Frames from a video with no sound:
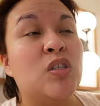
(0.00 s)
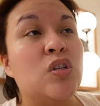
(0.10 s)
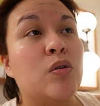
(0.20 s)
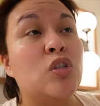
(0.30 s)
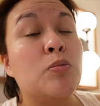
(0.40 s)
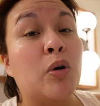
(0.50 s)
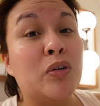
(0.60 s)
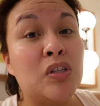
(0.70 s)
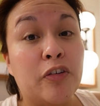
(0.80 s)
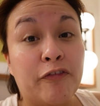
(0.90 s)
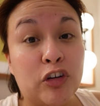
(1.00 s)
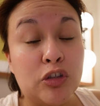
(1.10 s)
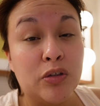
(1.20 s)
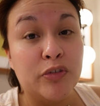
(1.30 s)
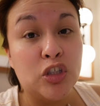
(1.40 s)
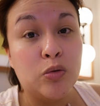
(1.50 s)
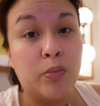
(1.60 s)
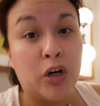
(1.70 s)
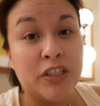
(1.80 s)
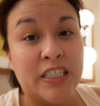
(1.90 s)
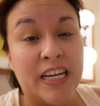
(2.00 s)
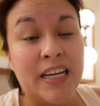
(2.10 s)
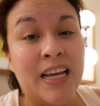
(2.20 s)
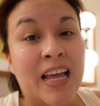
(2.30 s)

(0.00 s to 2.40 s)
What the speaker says: So tomorrow is our first official park day.